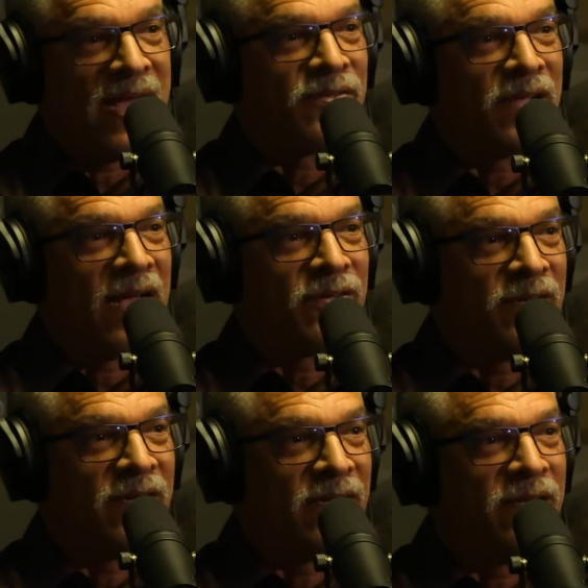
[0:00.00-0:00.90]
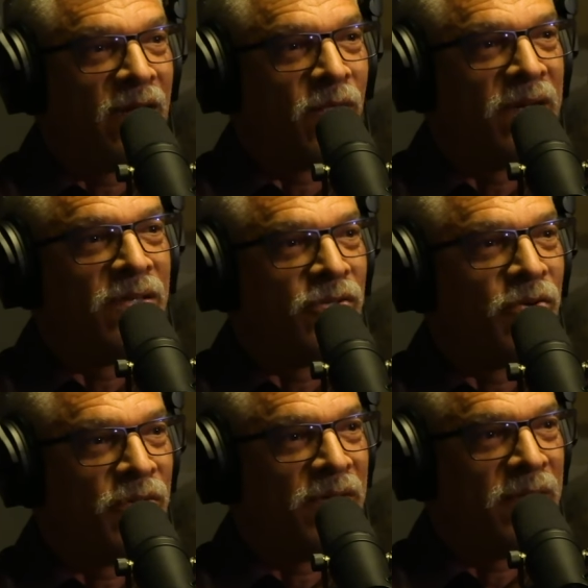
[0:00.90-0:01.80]
even asked actually to conduct one of
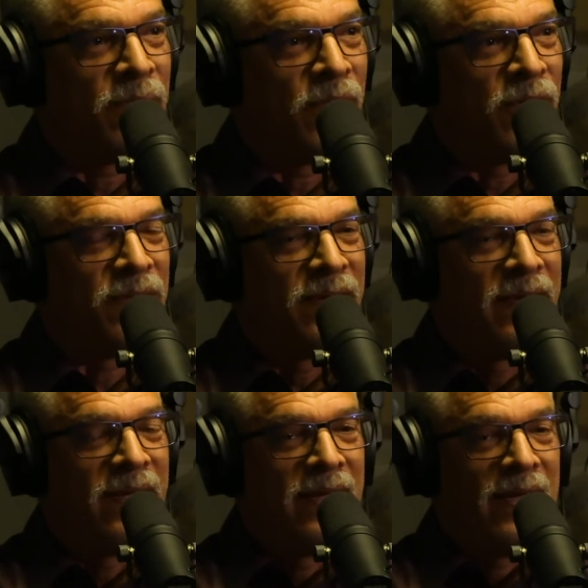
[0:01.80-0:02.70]
the tours at the Broad.